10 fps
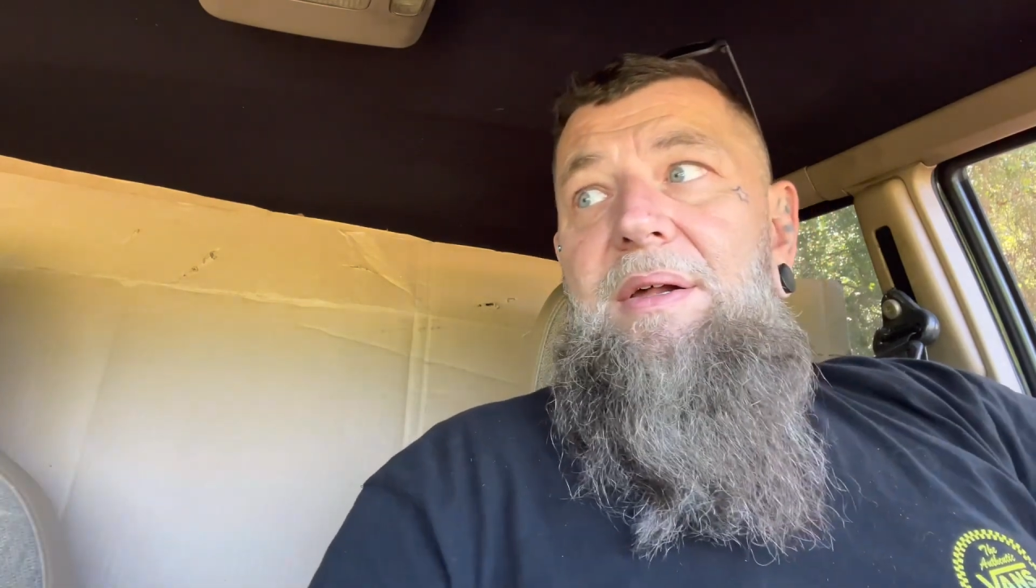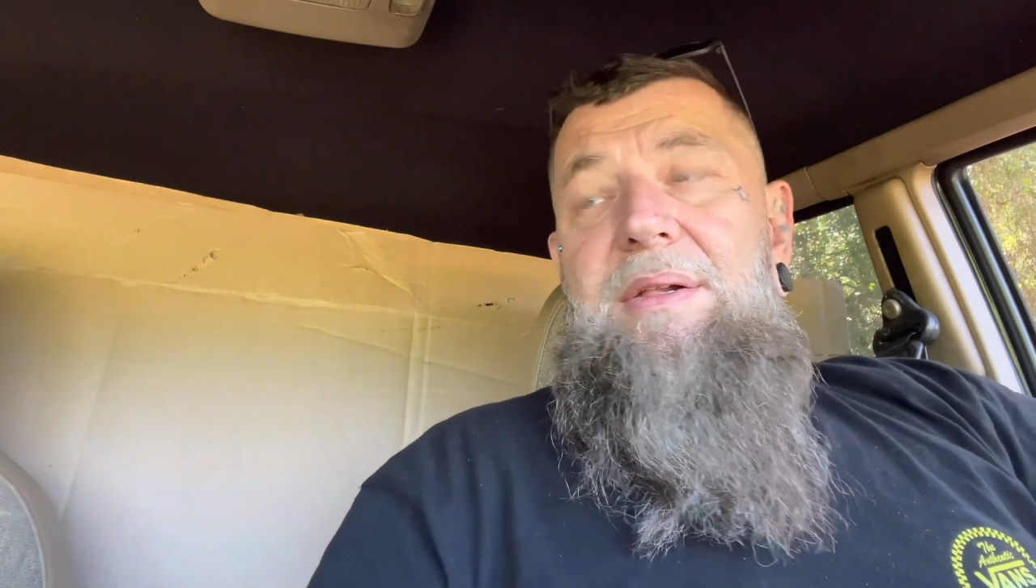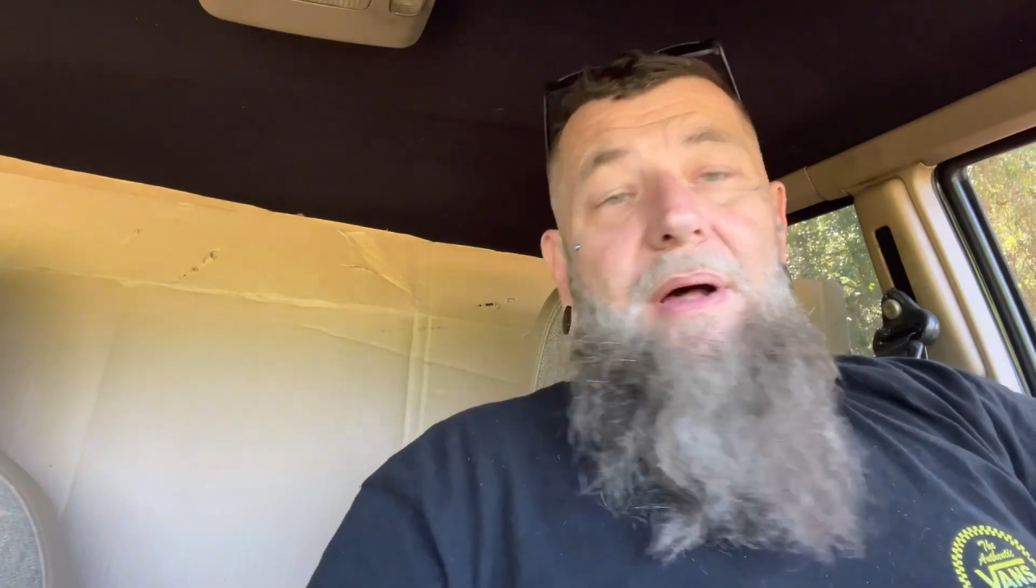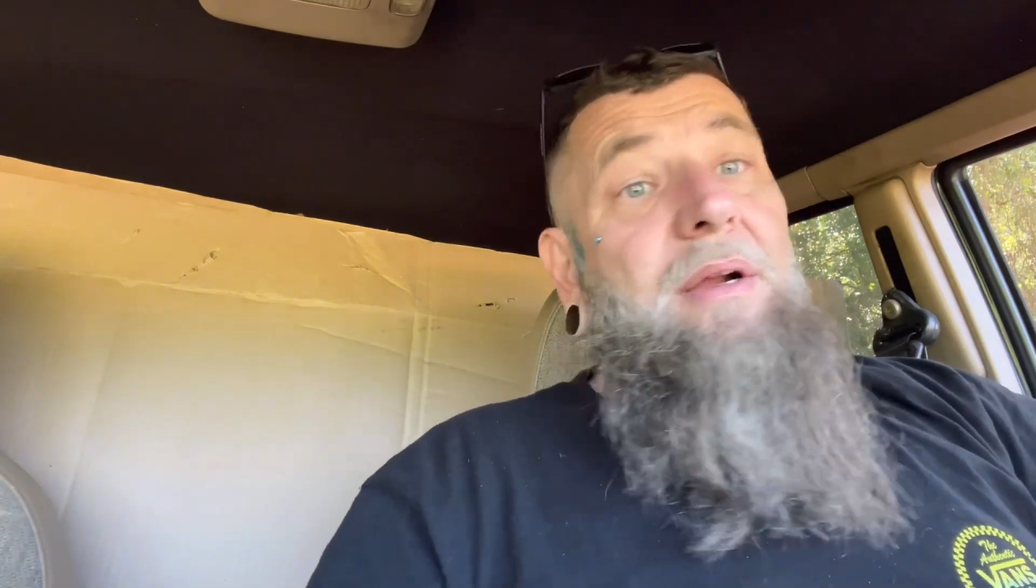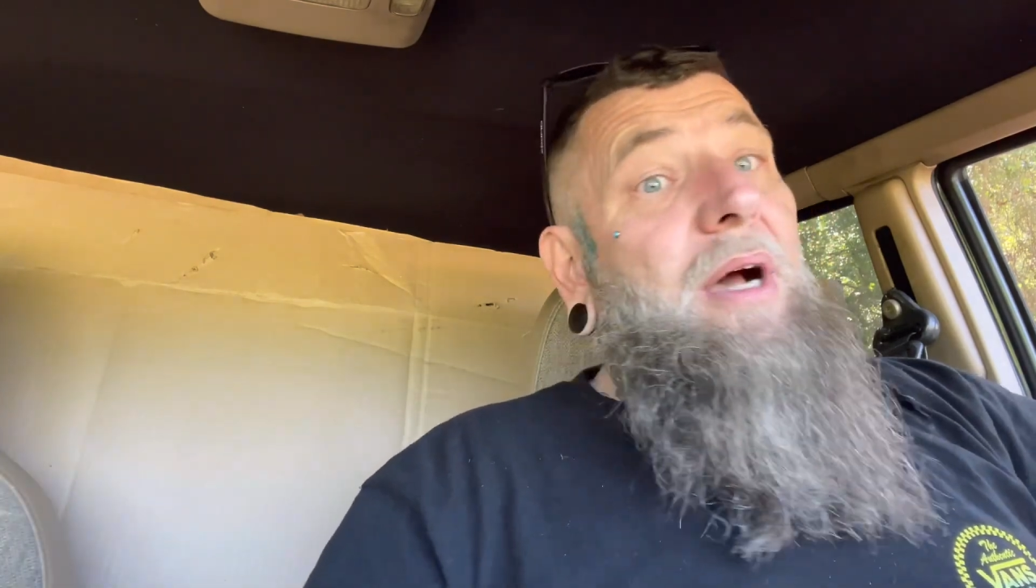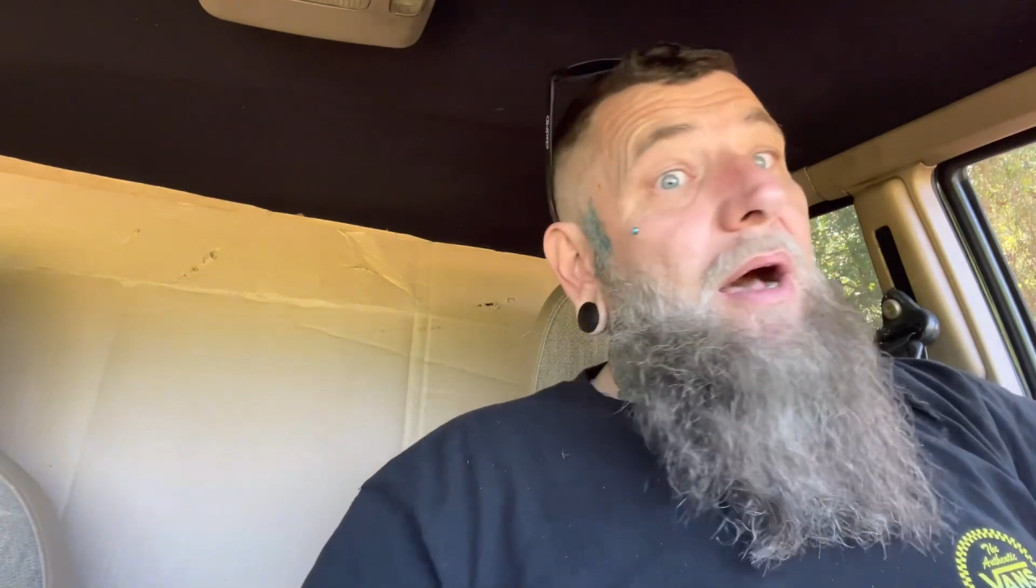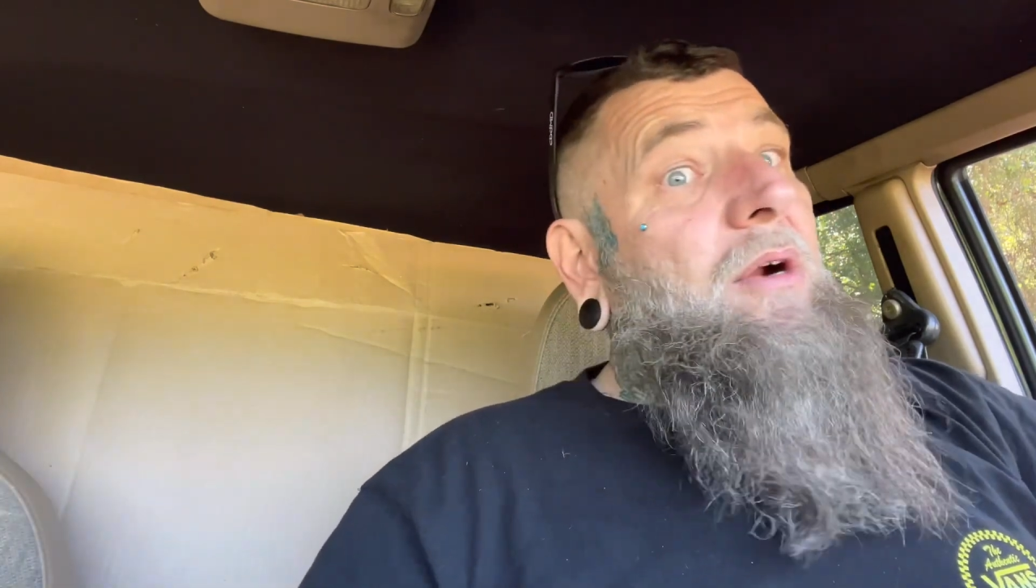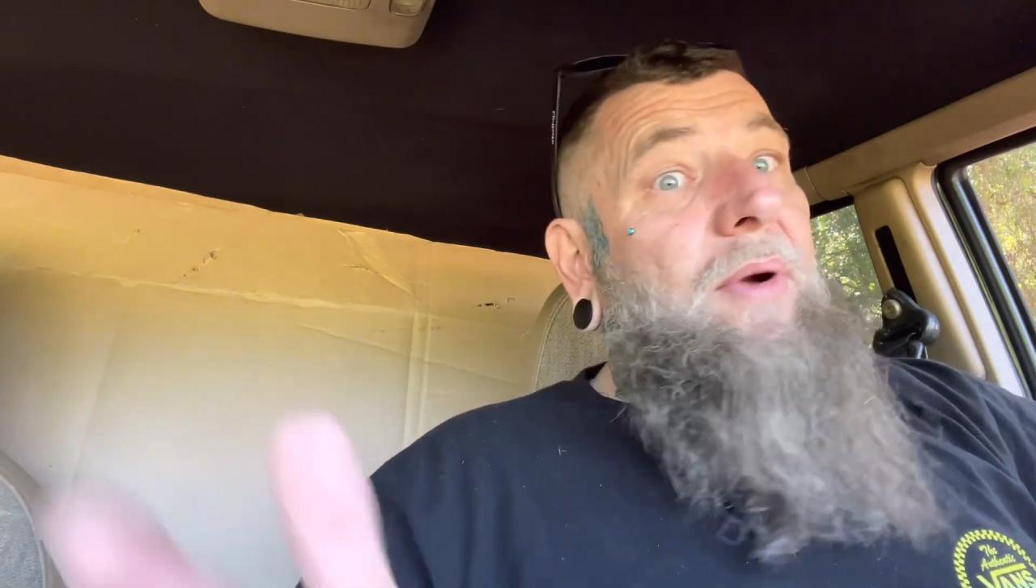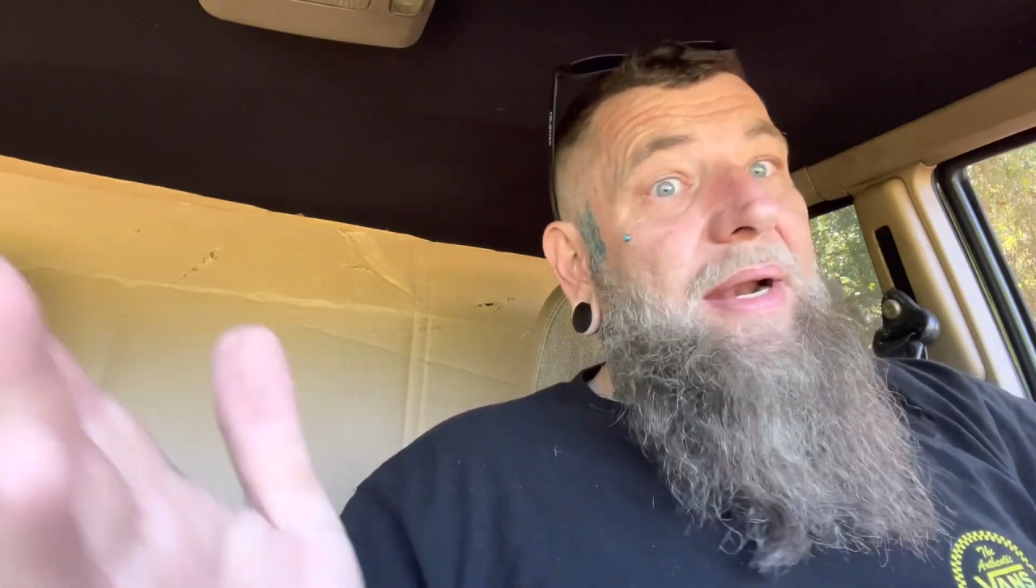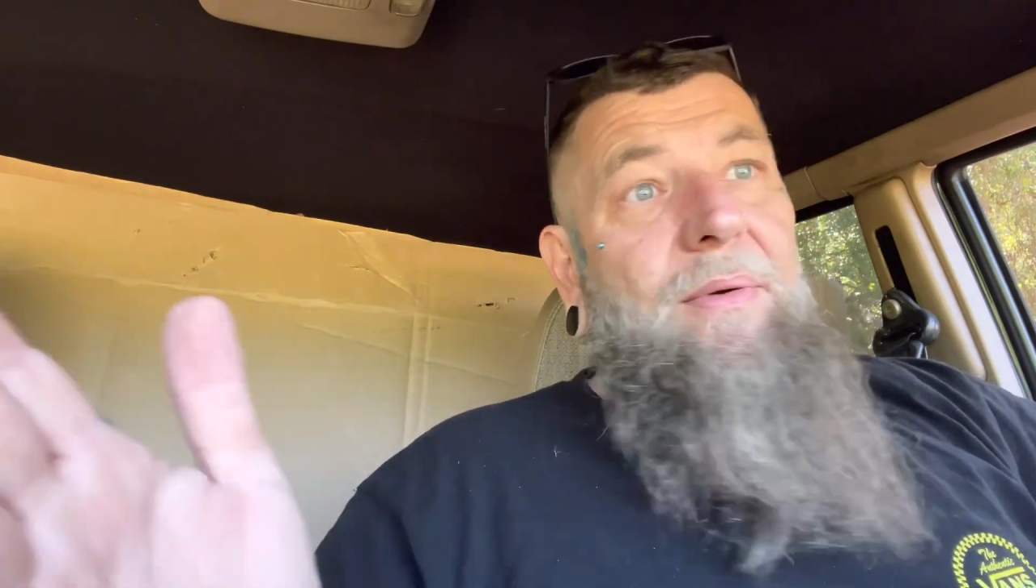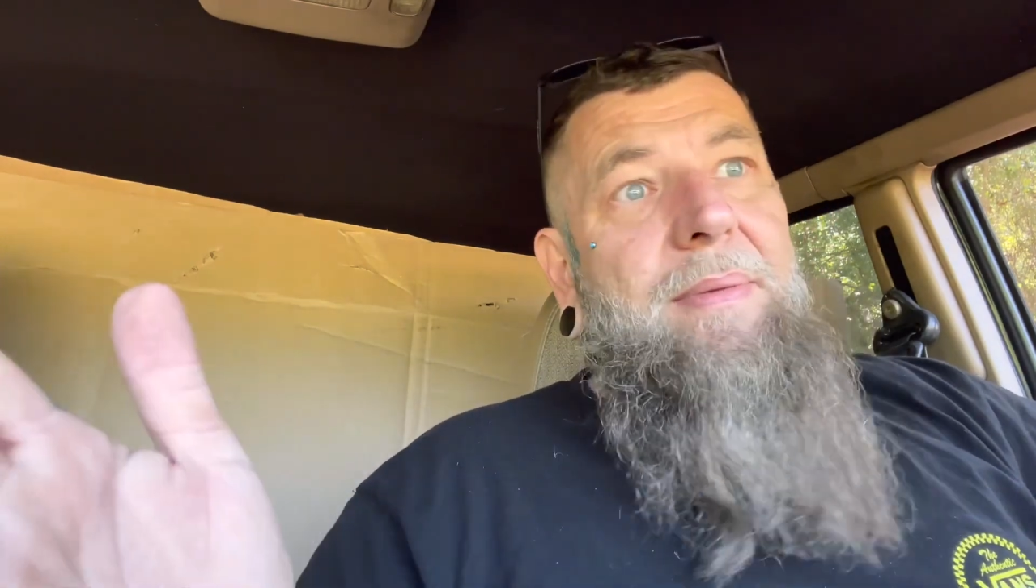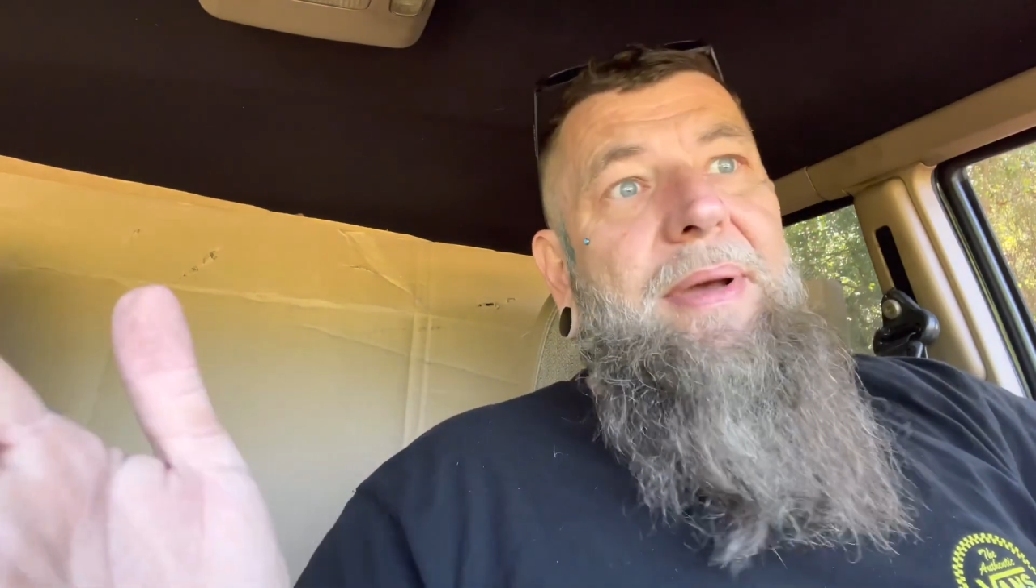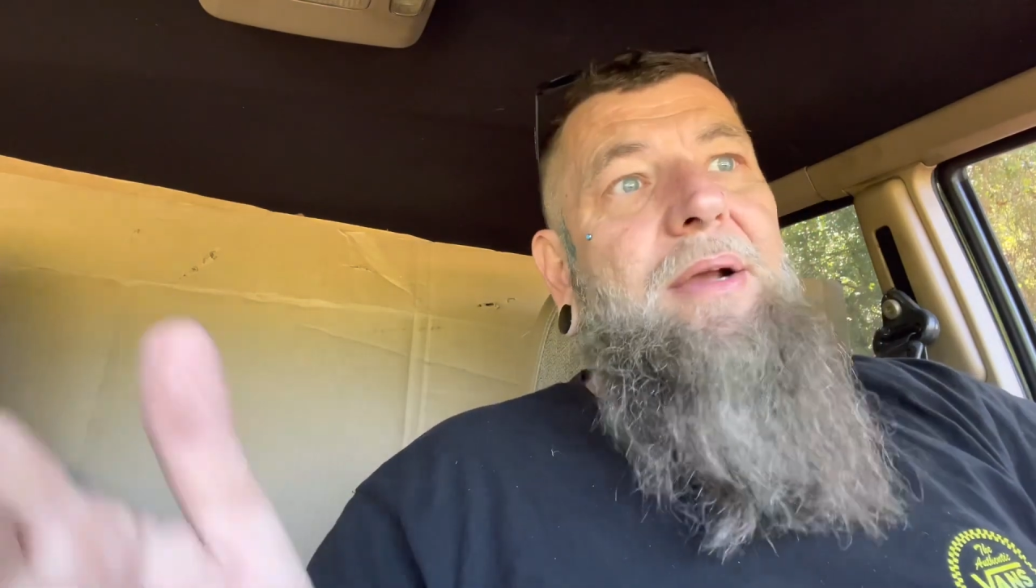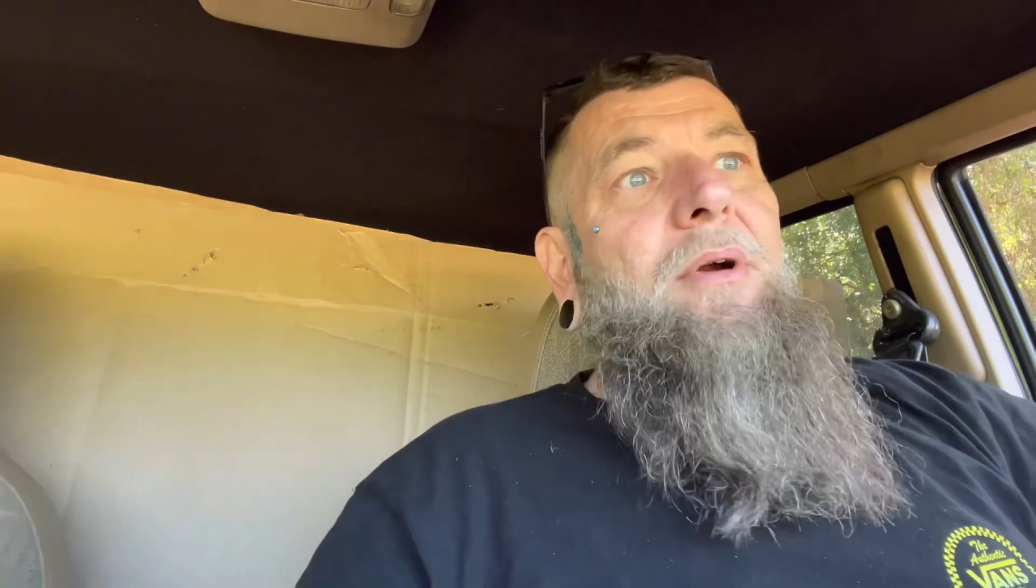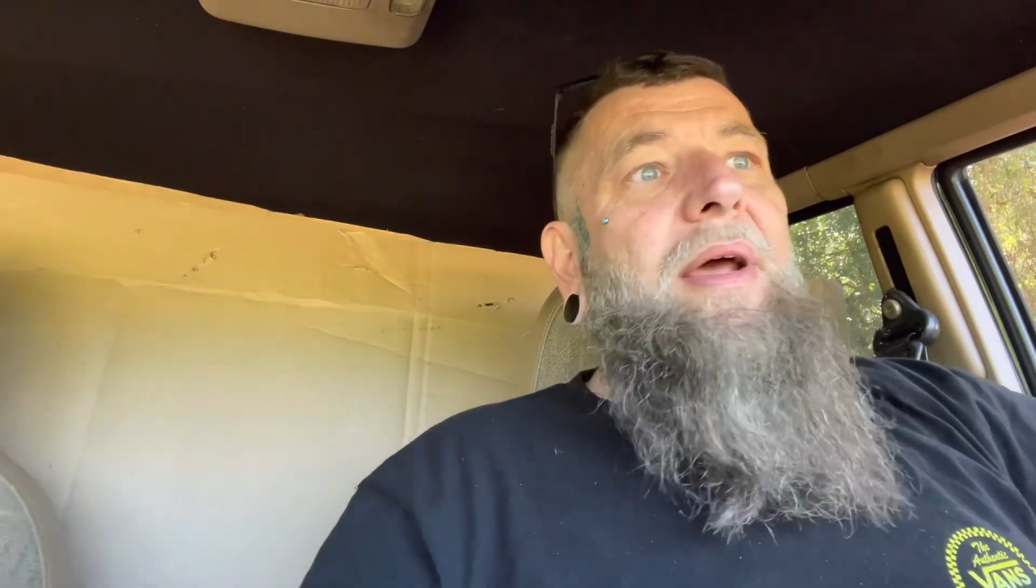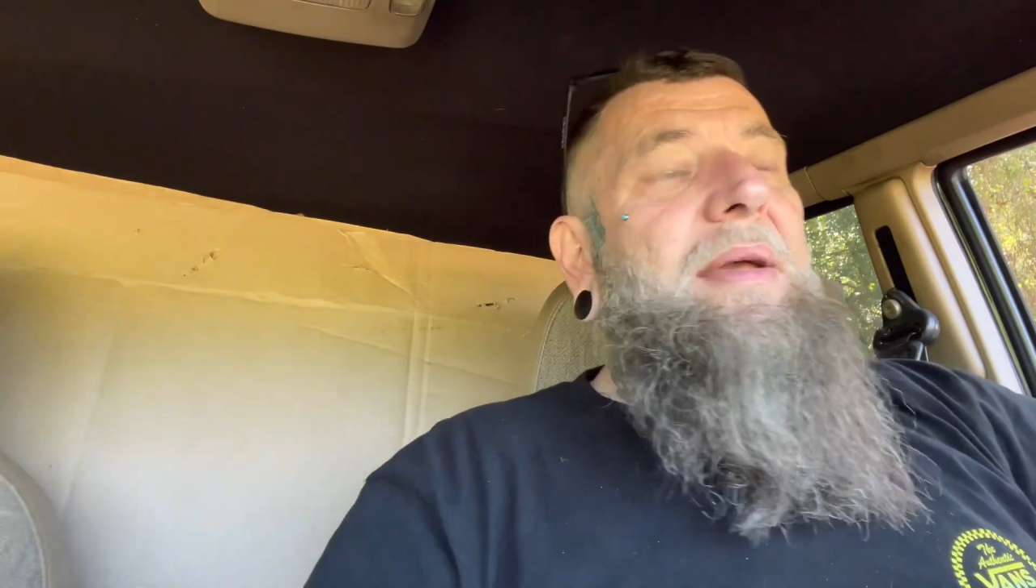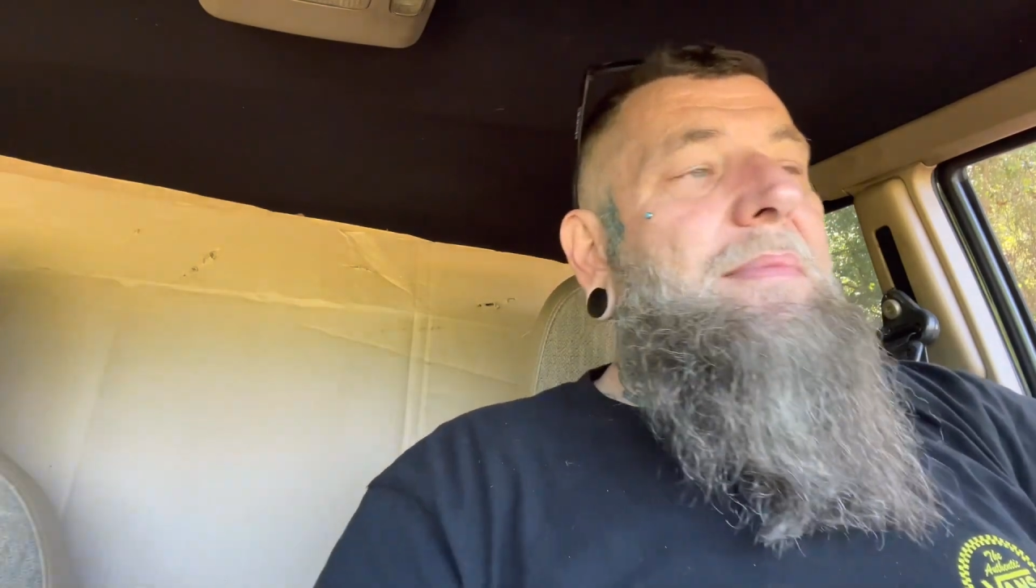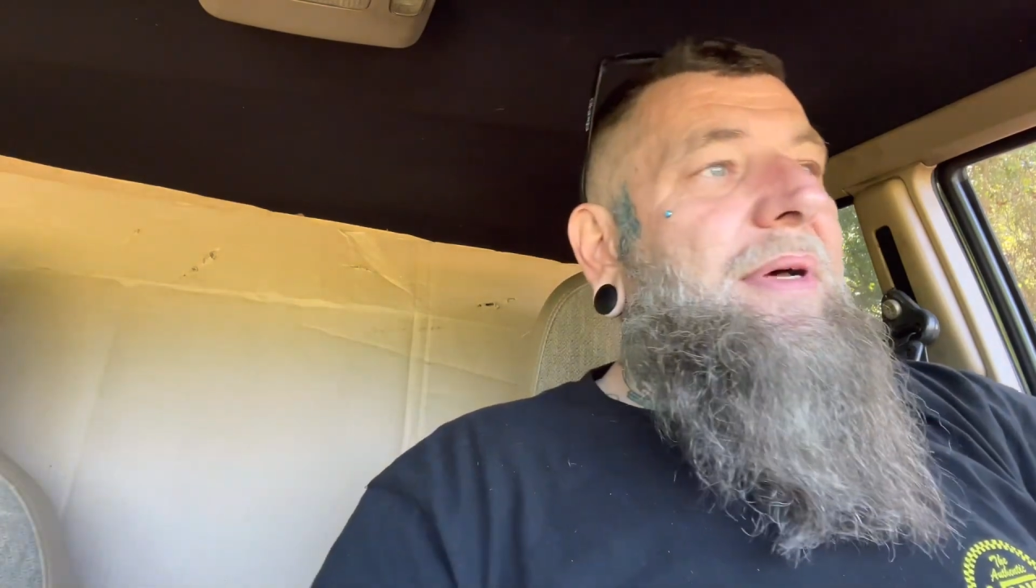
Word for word: so on concrete it would have been great